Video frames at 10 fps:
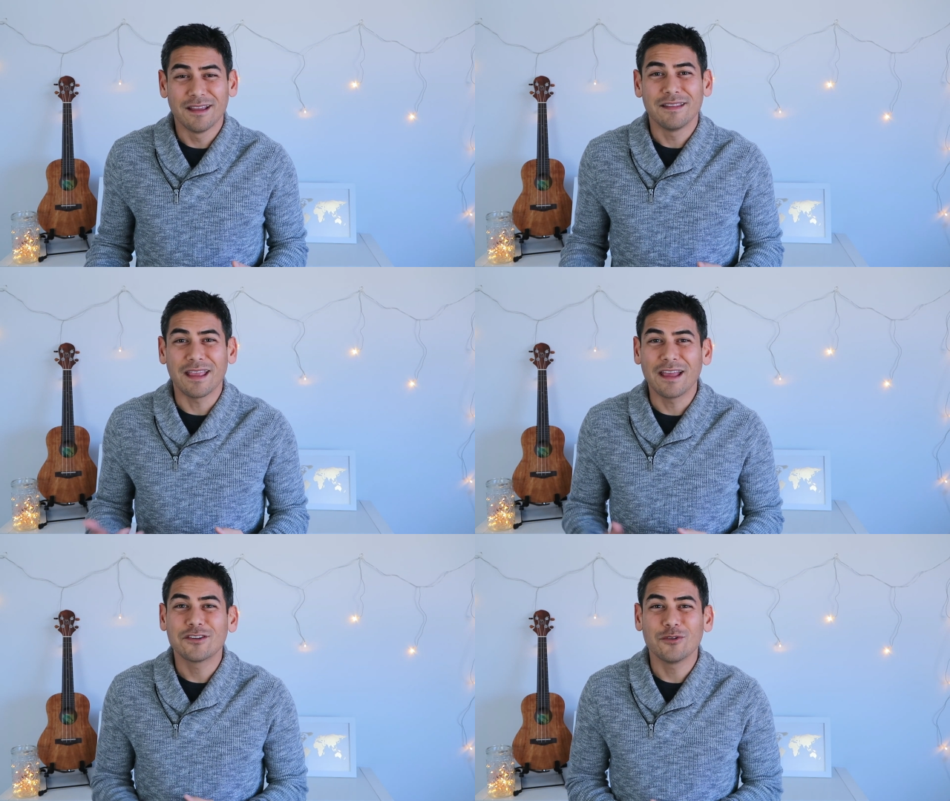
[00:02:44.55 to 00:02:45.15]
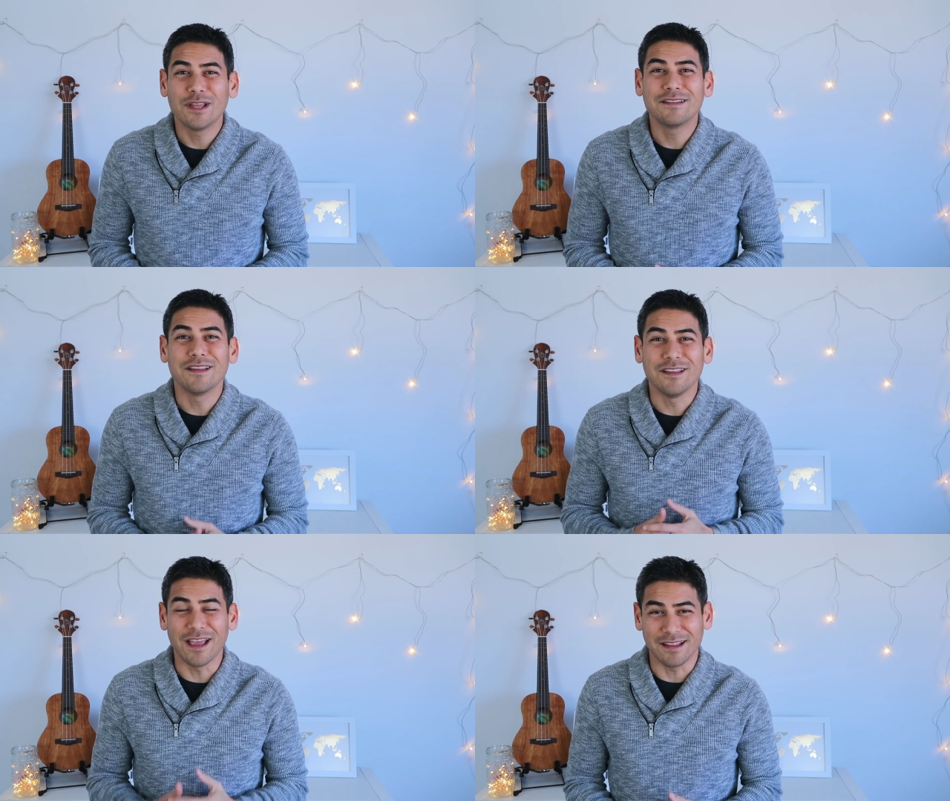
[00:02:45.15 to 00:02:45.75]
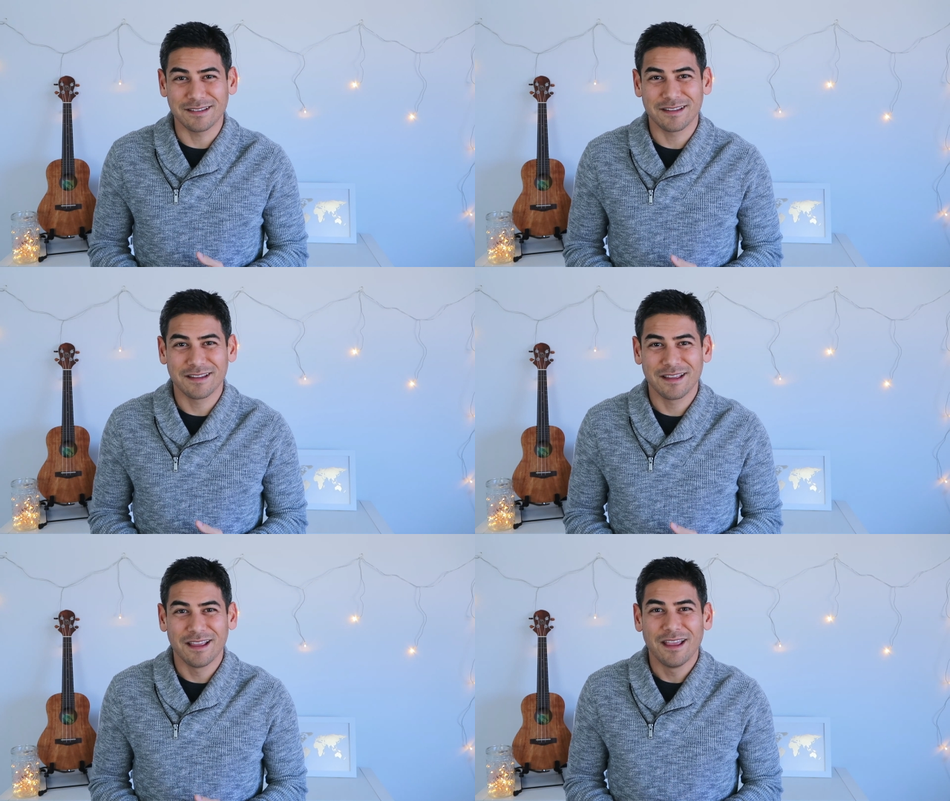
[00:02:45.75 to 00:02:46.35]
The answer is yes.
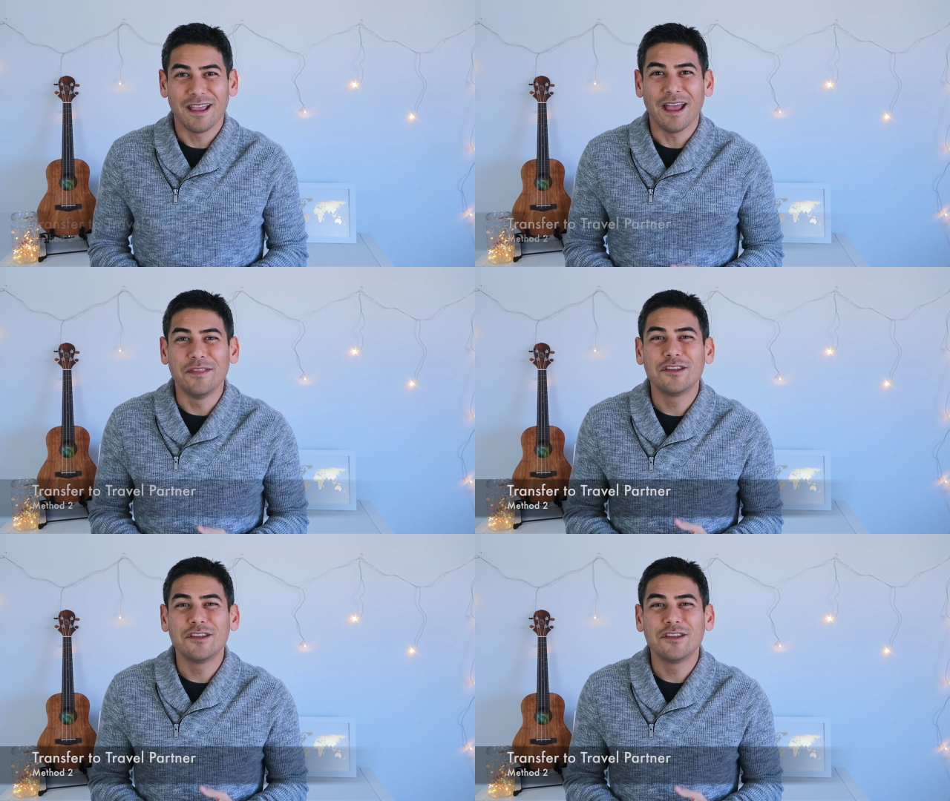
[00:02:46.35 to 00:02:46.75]
And